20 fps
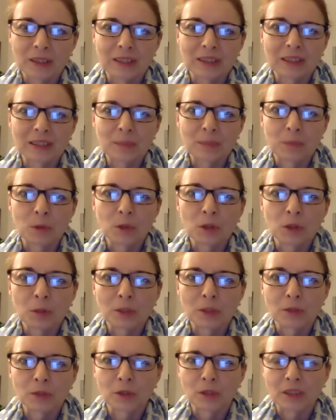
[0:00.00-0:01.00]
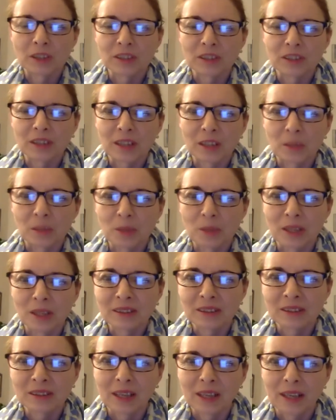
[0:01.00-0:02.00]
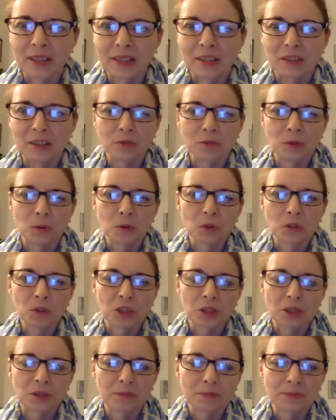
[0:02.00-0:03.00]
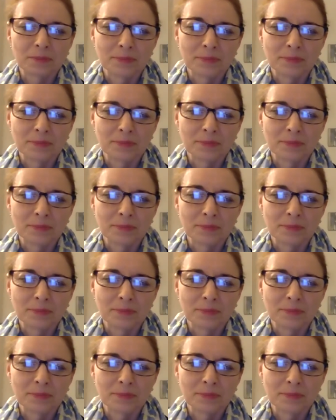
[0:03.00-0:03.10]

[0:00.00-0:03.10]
disappointments for Israel and Palestine in the future?